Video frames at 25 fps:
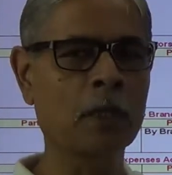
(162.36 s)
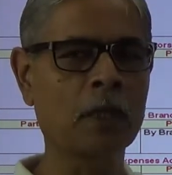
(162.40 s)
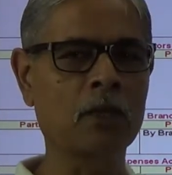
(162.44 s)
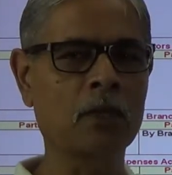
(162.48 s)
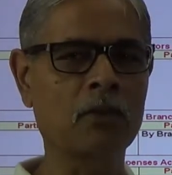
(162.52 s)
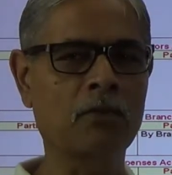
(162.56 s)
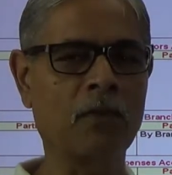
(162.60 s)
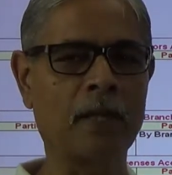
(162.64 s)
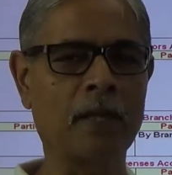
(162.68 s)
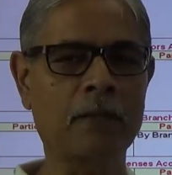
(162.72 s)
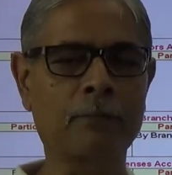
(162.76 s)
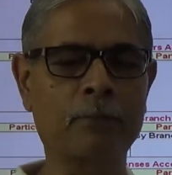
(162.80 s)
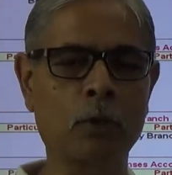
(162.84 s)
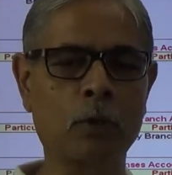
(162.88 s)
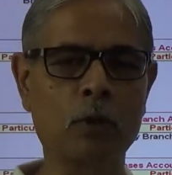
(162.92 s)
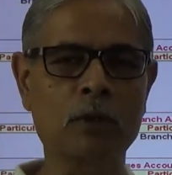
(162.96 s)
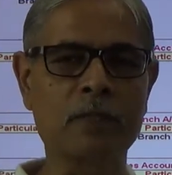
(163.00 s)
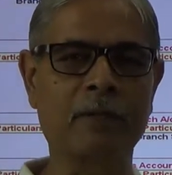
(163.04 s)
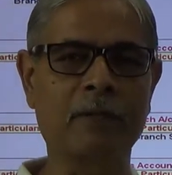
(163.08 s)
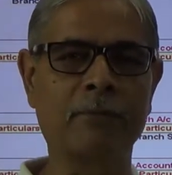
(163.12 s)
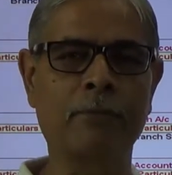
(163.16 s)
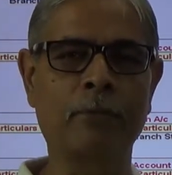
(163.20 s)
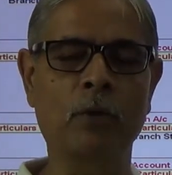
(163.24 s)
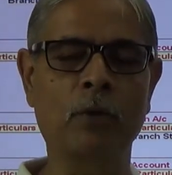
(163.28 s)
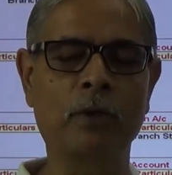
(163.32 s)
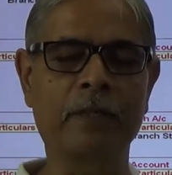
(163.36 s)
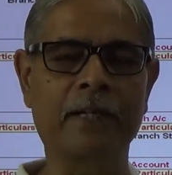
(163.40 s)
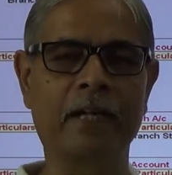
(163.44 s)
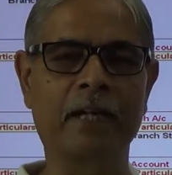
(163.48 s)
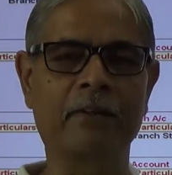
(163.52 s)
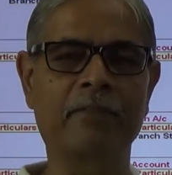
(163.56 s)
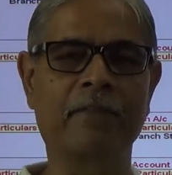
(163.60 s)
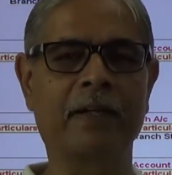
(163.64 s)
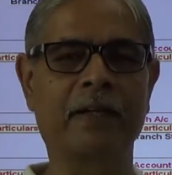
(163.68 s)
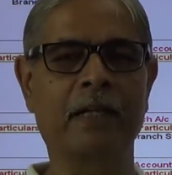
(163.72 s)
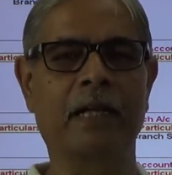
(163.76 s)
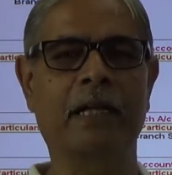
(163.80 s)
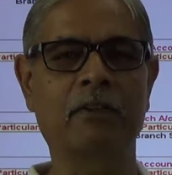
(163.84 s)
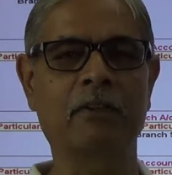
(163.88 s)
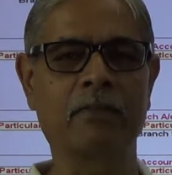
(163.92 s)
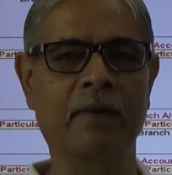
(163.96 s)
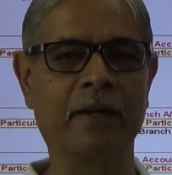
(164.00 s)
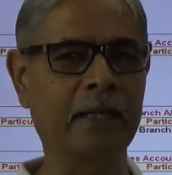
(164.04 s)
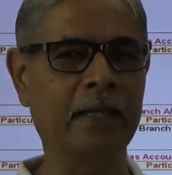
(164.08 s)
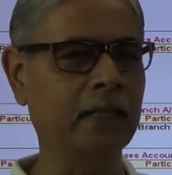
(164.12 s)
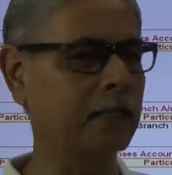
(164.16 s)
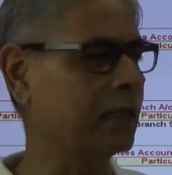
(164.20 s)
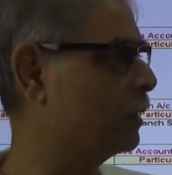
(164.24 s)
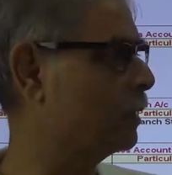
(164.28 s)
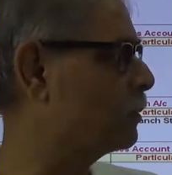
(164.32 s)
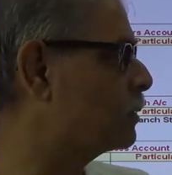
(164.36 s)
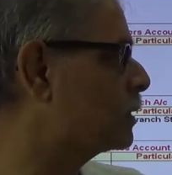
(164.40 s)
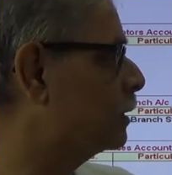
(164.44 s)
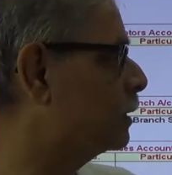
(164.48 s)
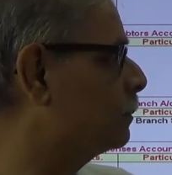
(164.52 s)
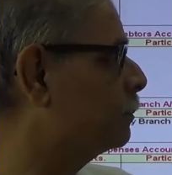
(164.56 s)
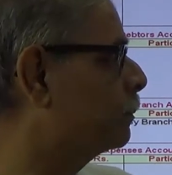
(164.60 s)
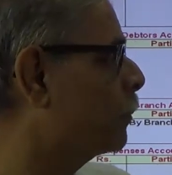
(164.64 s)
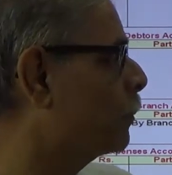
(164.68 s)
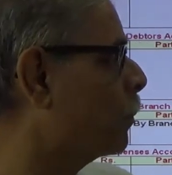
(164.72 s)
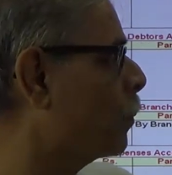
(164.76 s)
12 fours are 48, 1 lakh 20,000.